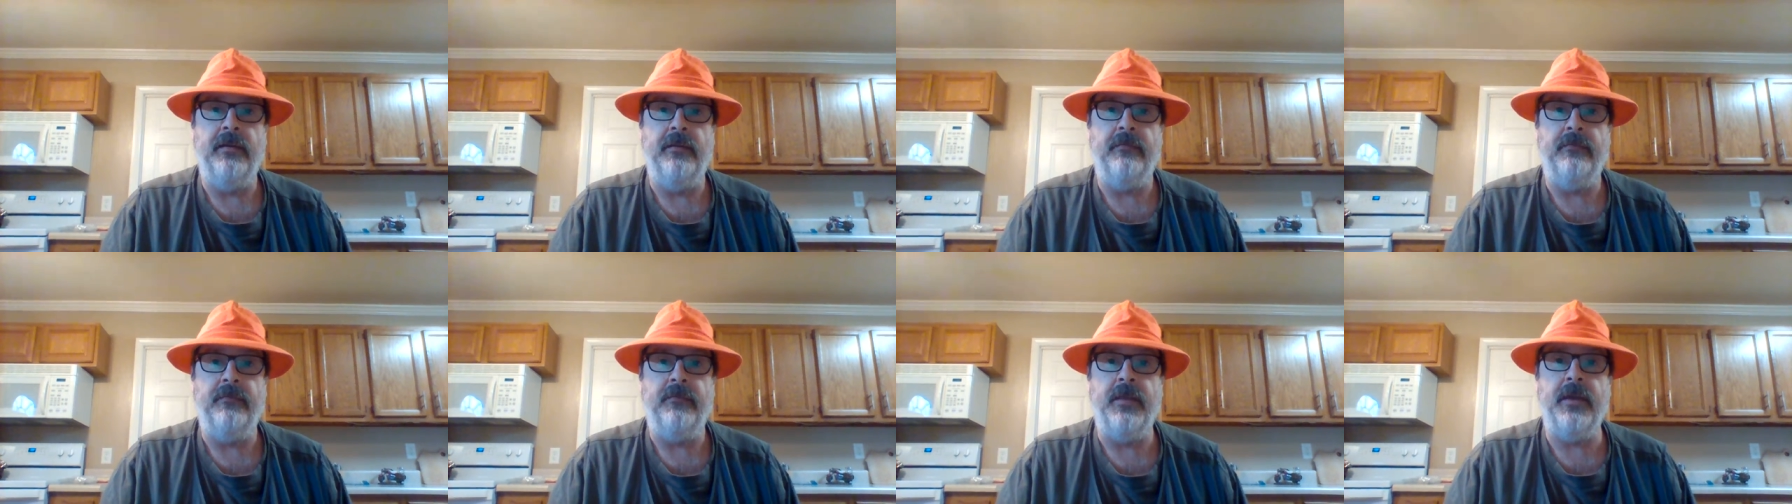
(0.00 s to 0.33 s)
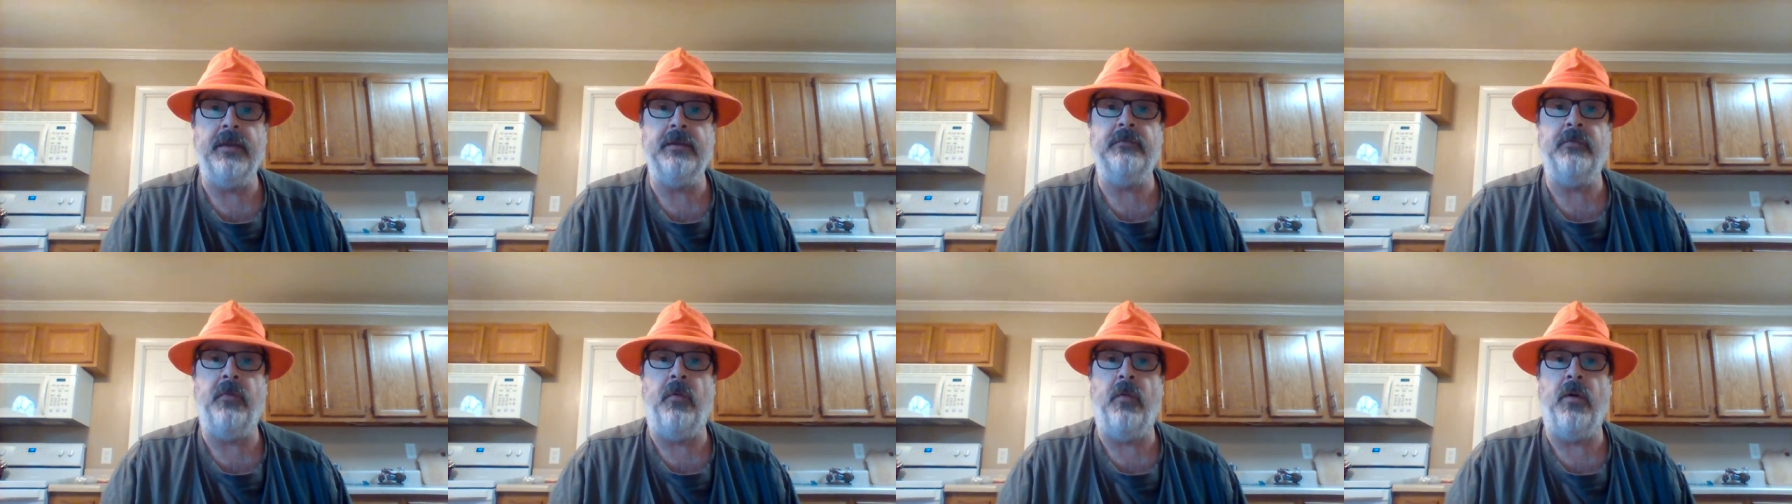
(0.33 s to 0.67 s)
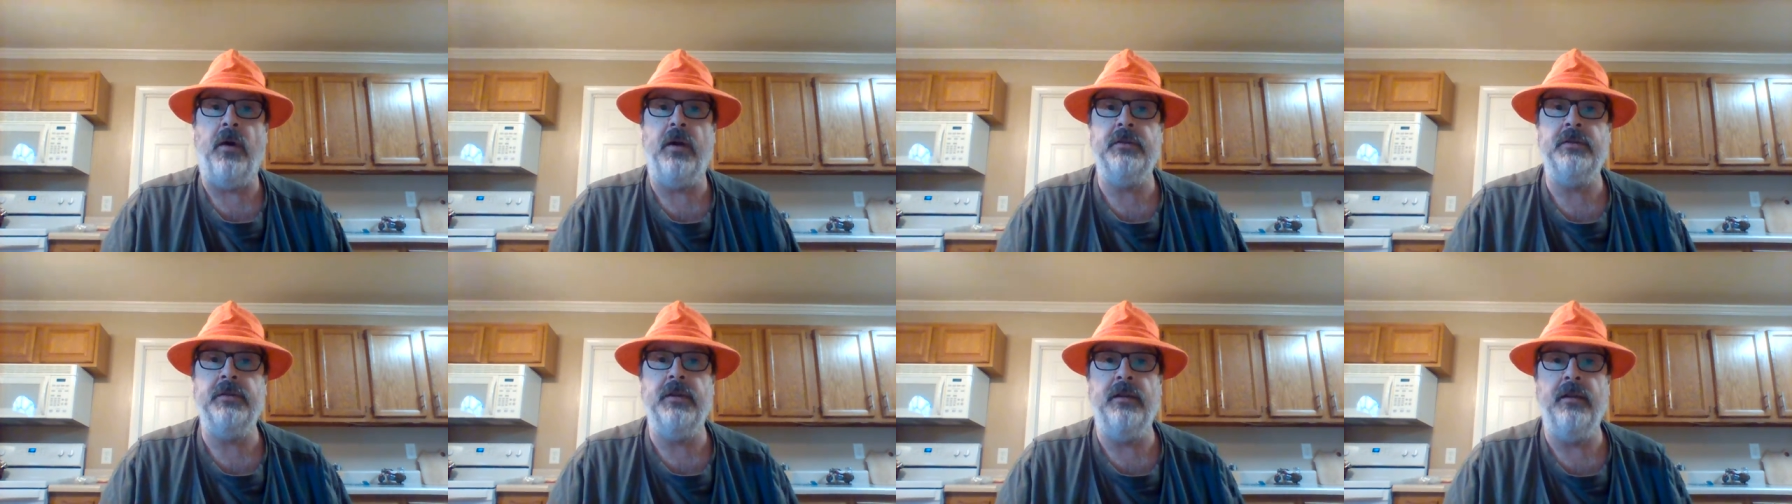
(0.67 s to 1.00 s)
thanks for
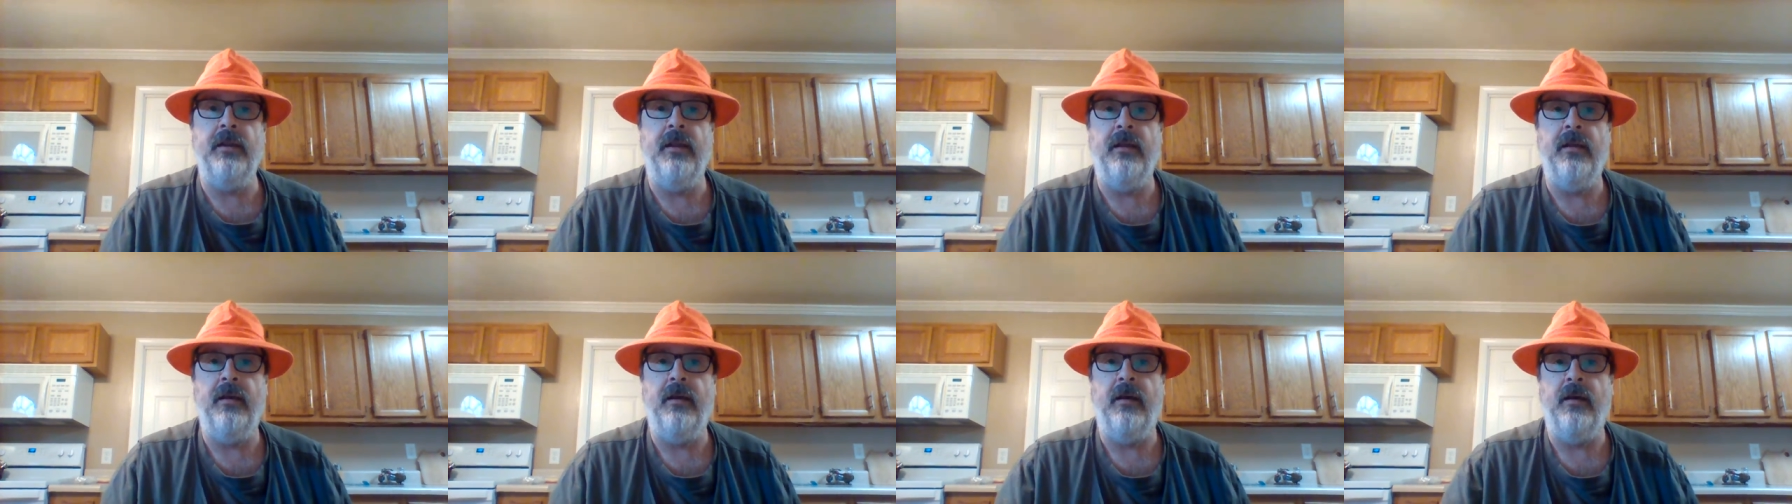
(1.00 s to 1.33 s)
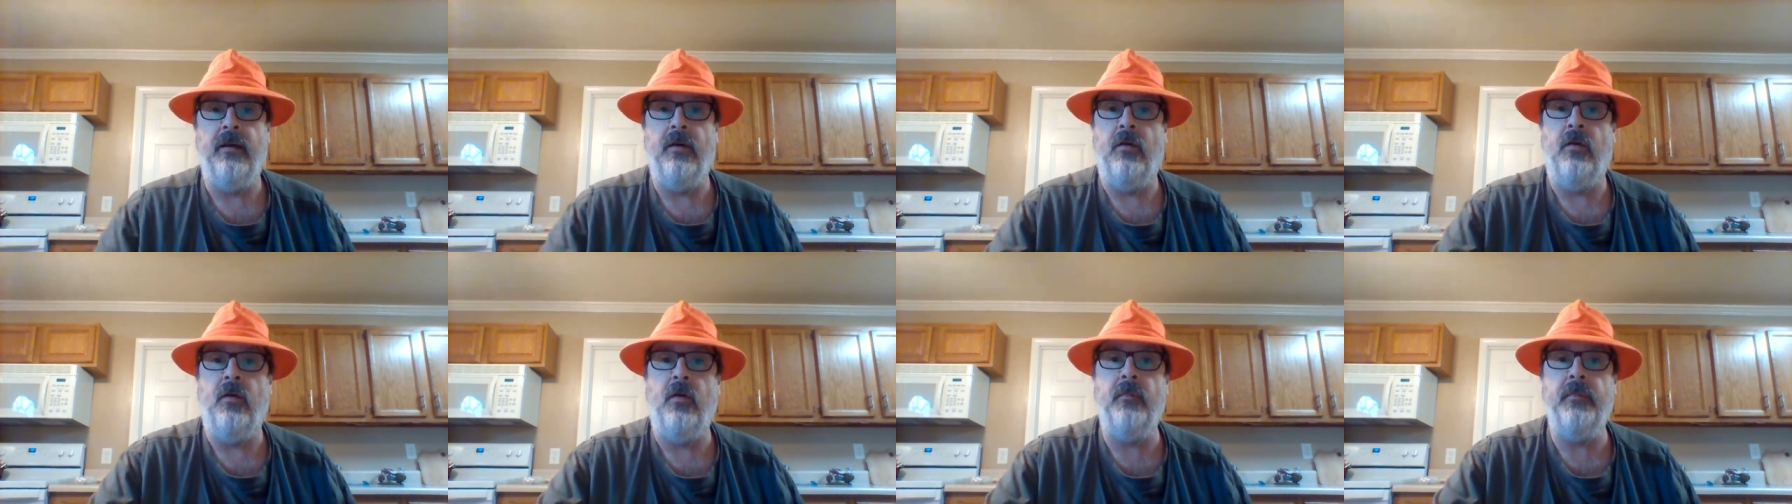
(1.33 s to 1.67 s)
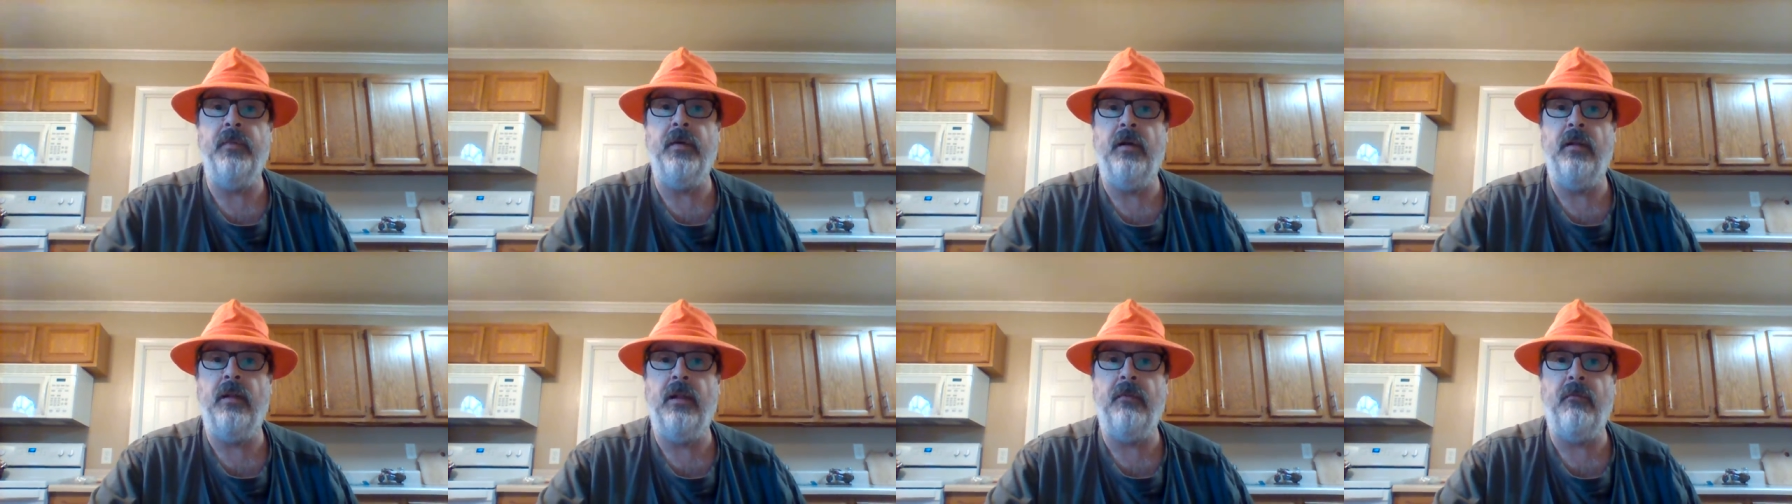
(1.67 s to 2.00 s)
watching. Hope
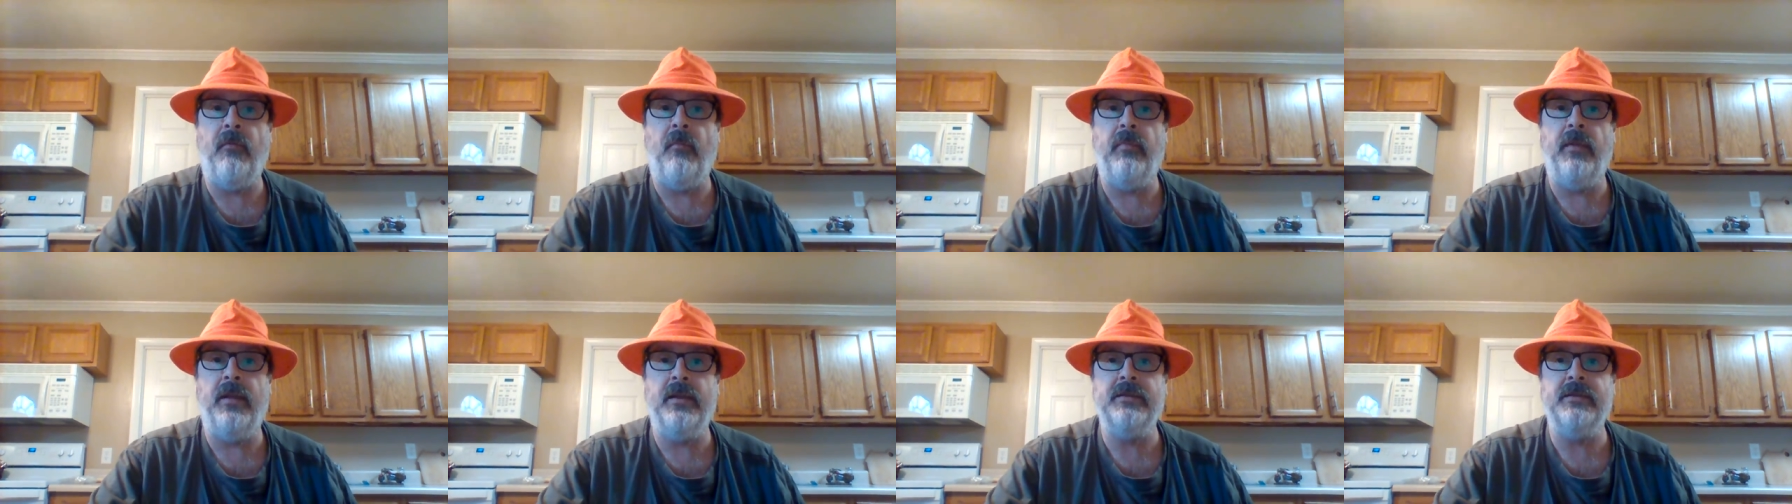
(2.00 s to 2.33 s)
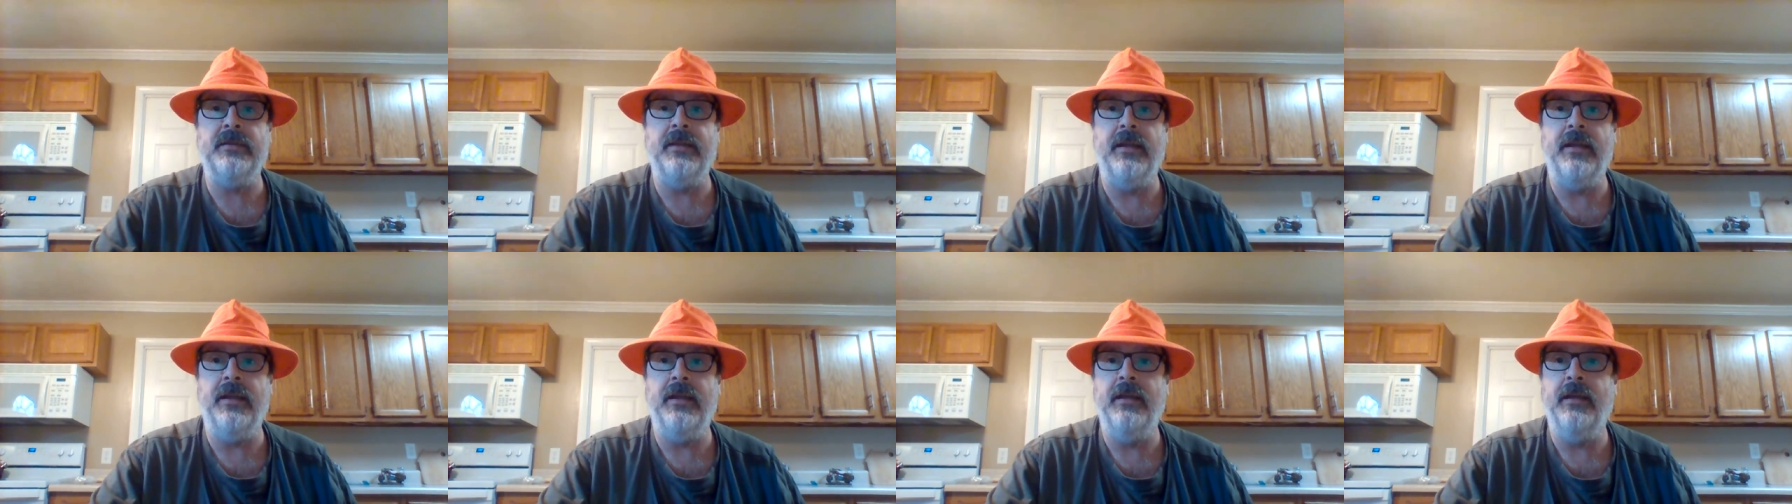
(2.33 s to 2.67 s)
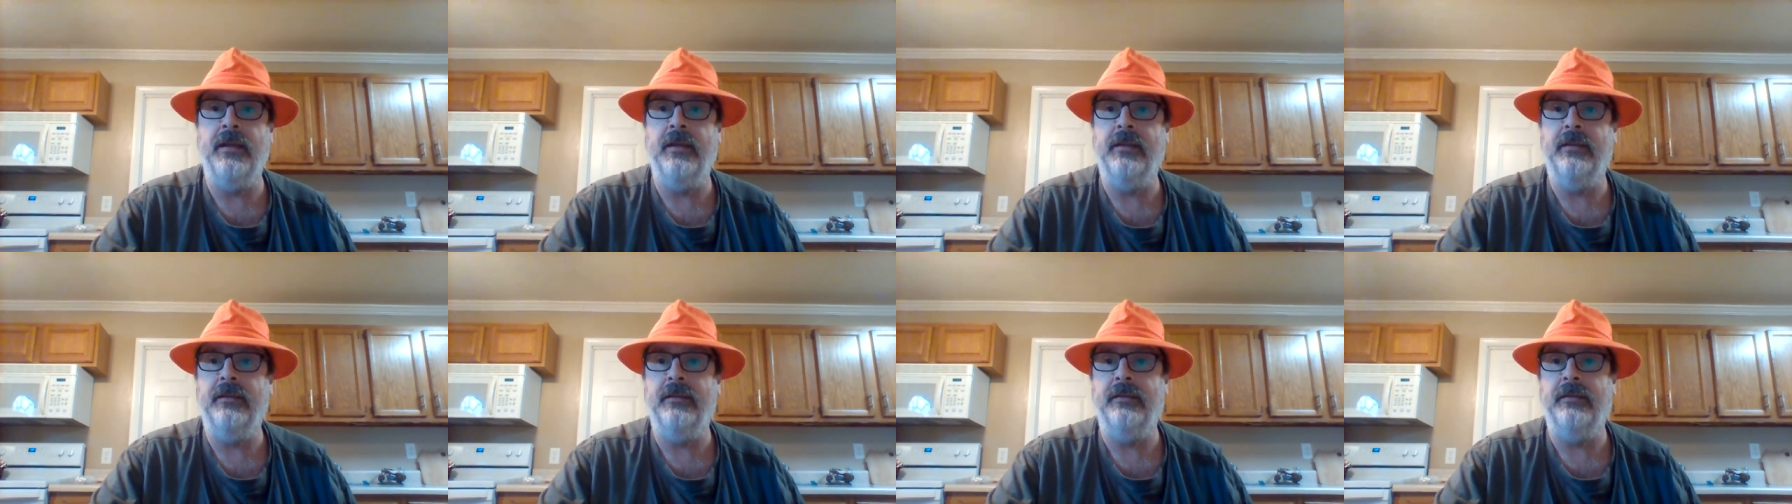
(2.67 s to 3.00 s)
you all have a blessed day.
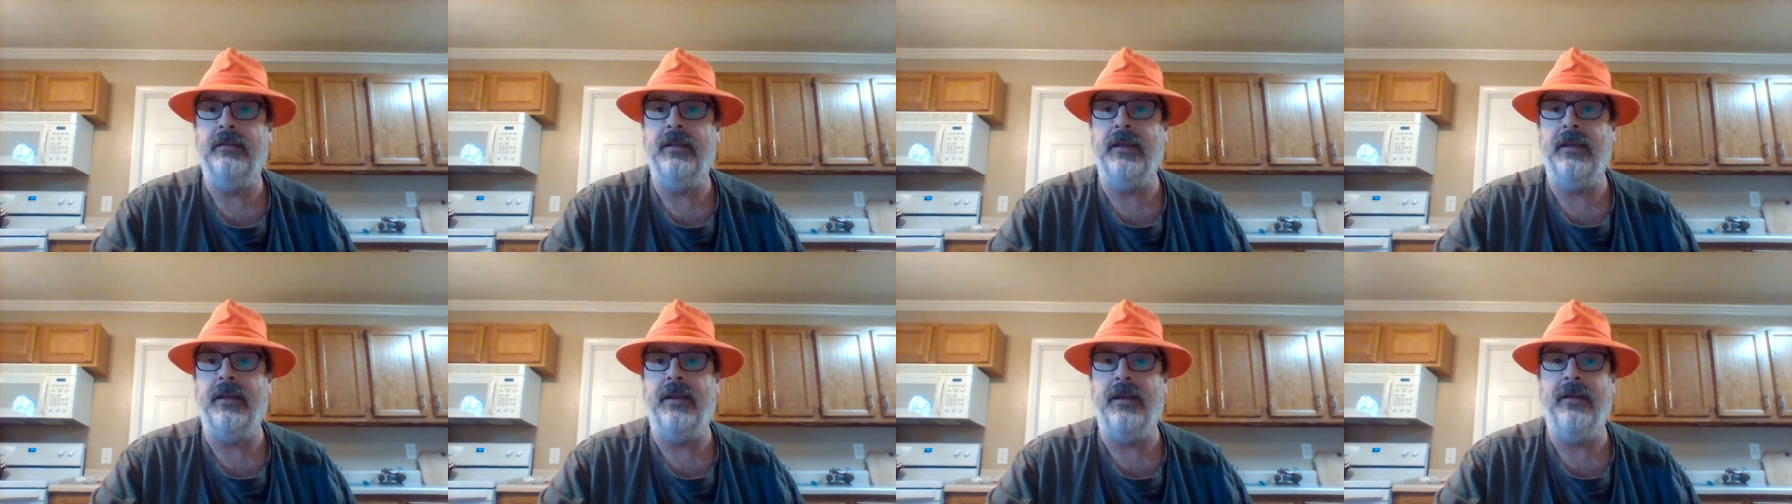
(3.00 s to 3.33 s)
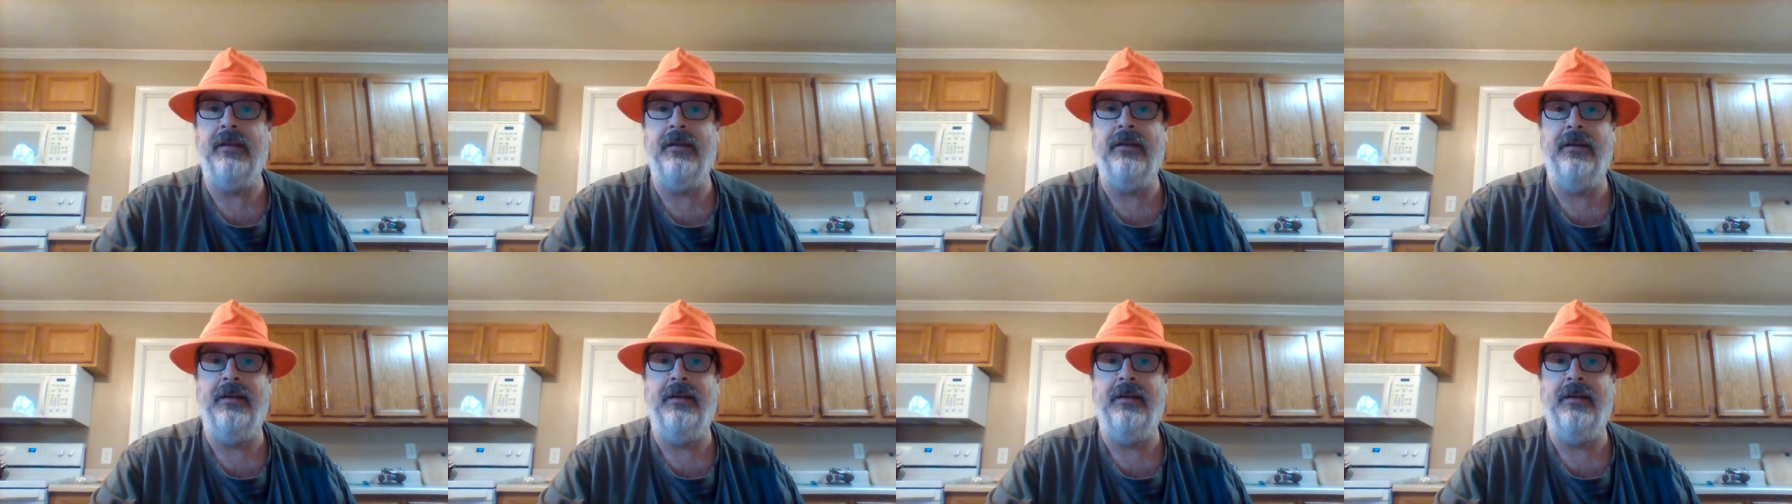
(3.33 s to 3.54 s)
Take care.